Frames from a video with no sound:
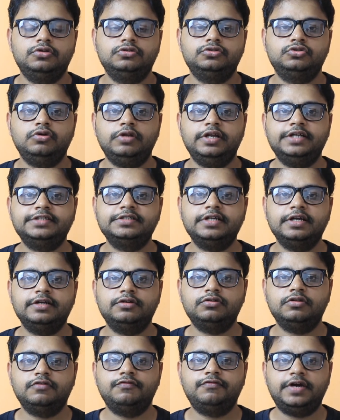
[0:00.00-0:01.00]
So let's get
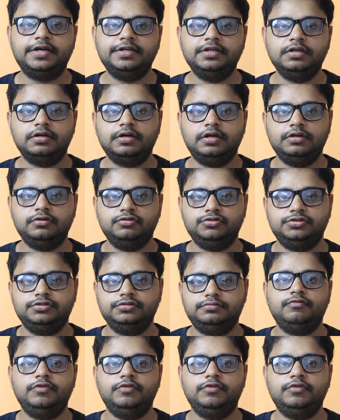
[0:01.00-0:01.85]
to the final conclusion.